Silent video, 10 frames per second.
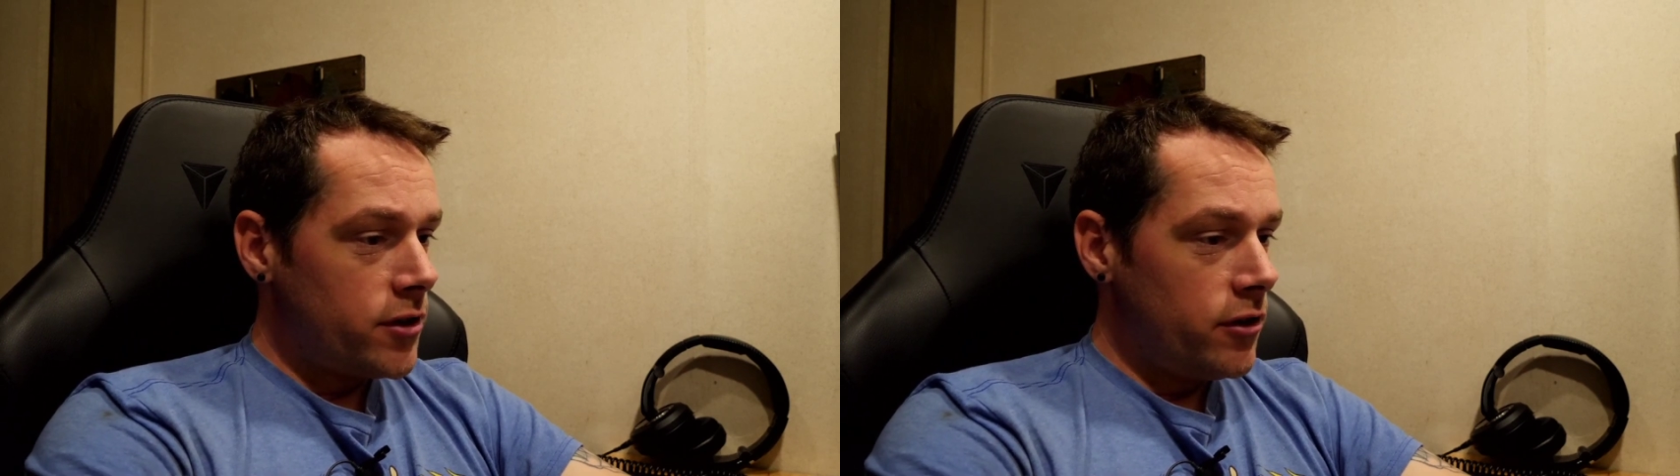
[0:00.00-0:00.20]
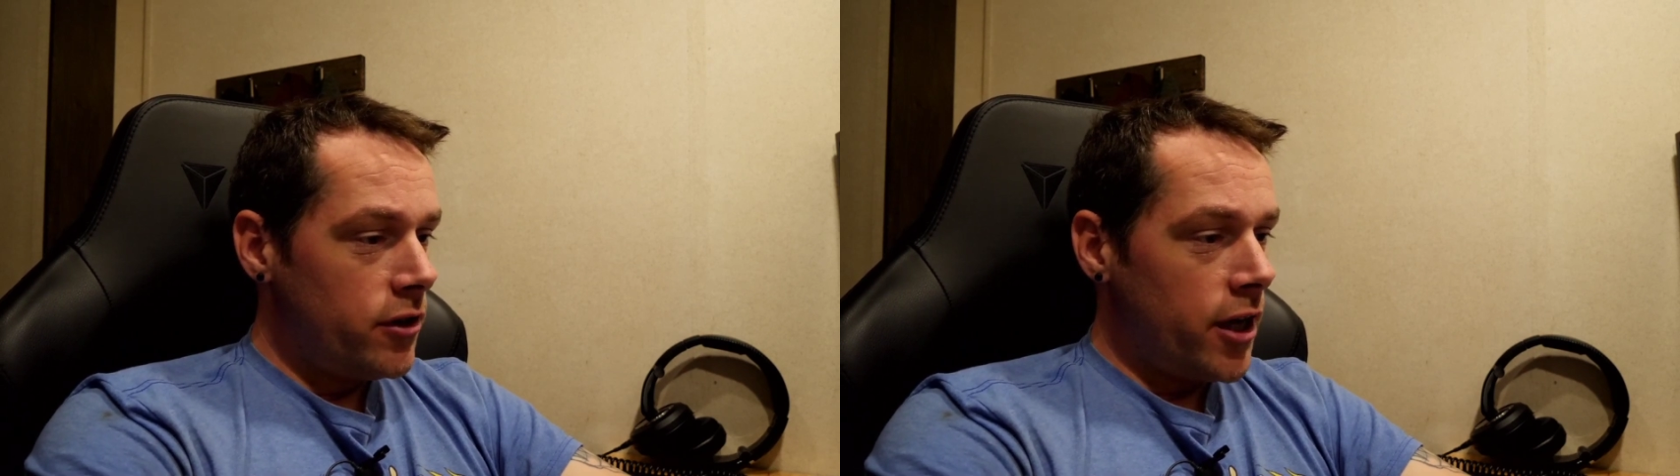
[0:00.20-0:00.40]

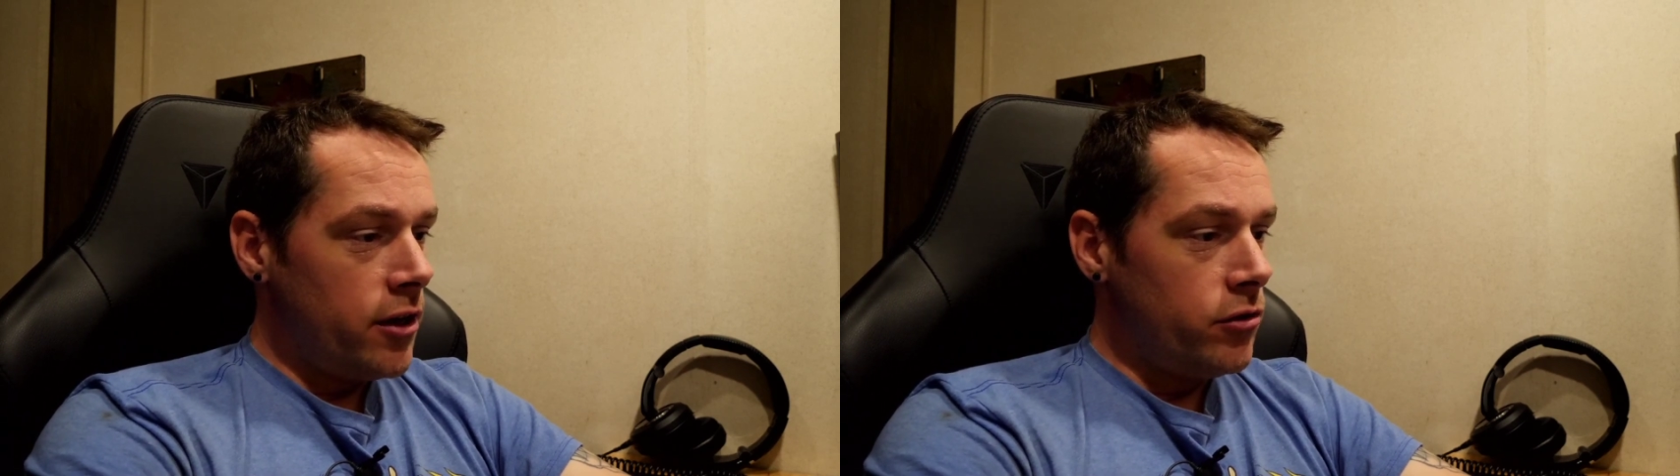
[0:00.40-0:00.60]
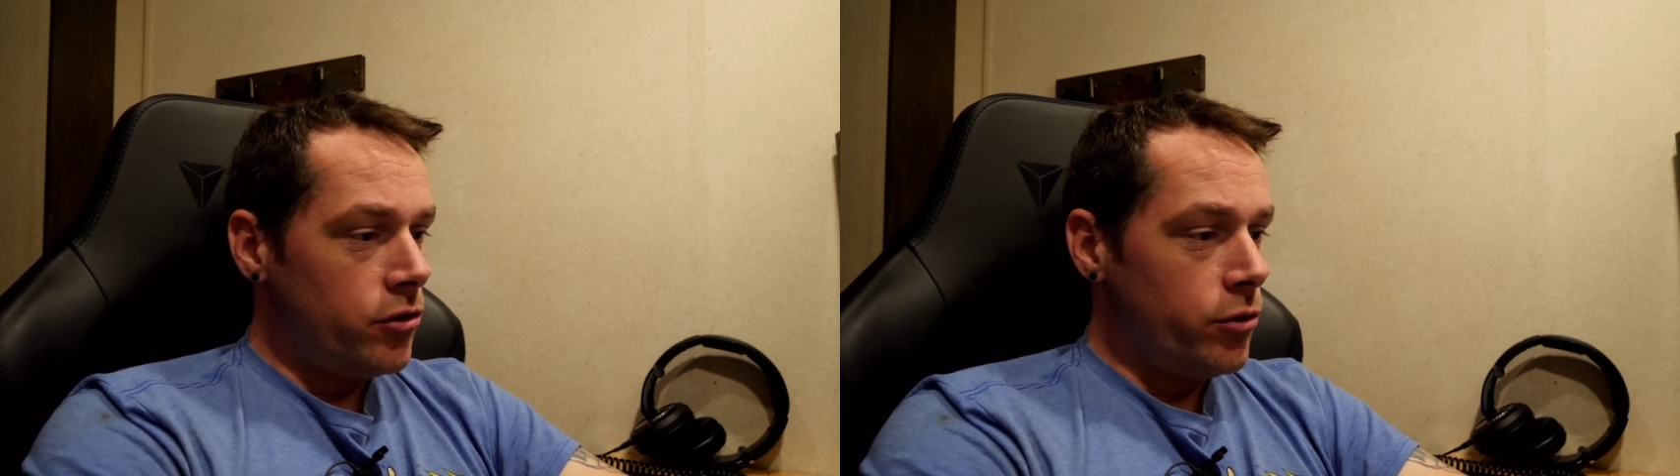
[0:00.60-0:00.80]
of your day.
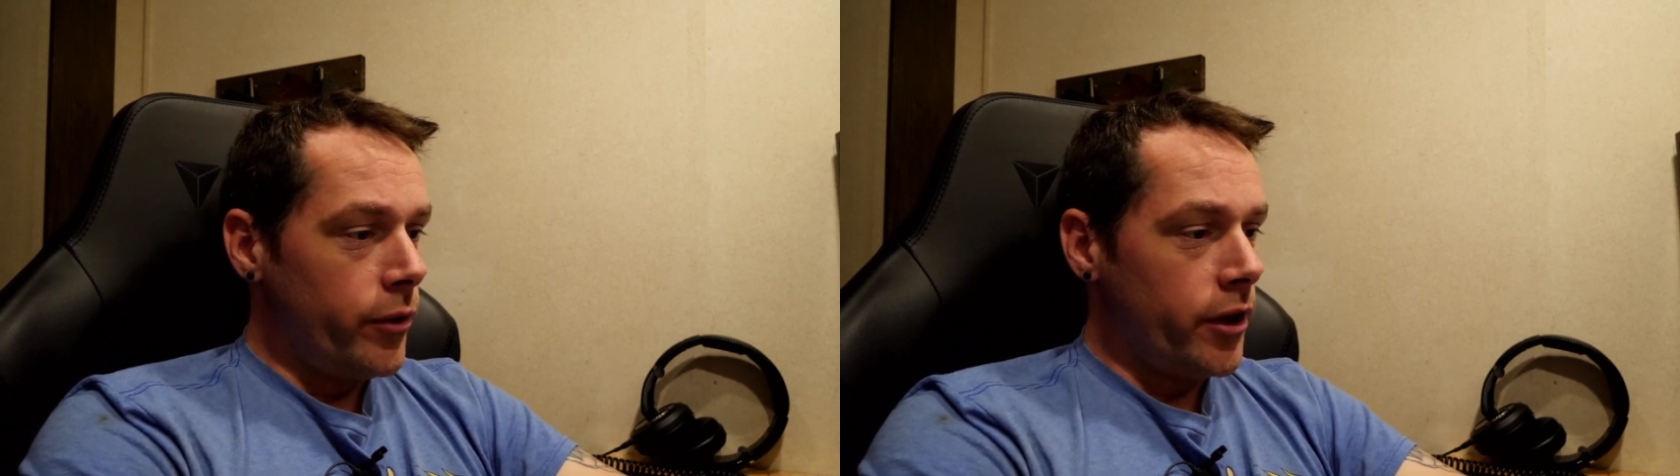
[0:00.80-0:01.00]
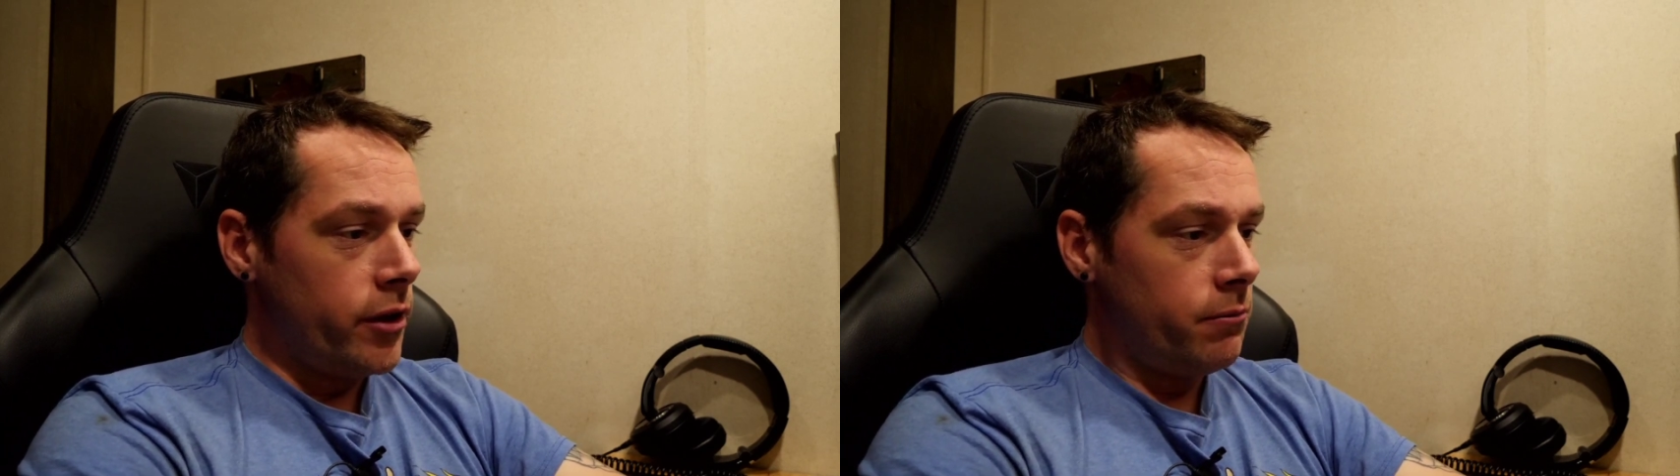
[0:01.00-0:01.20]
You too,
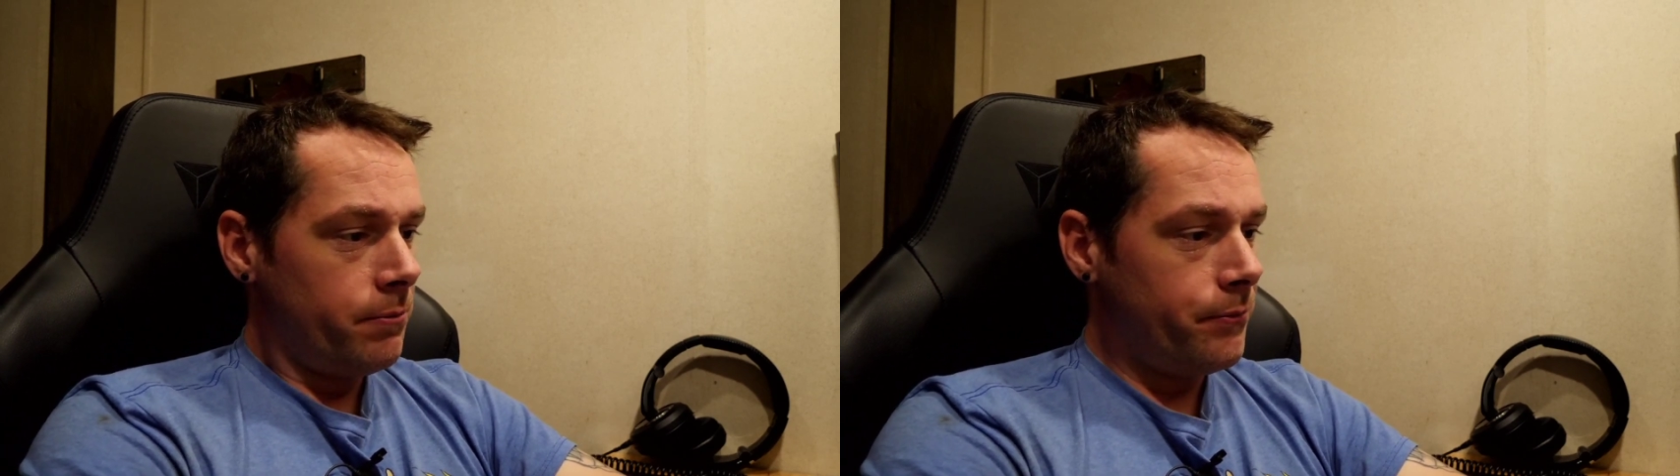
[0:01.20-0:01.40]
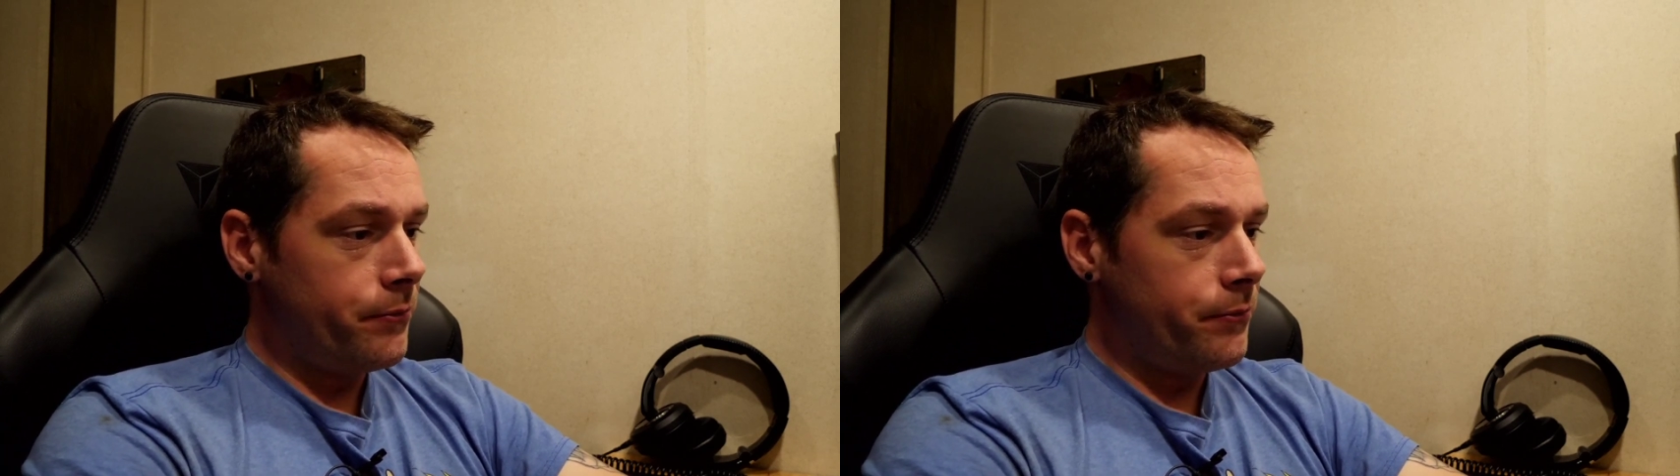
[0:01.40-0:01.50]
William.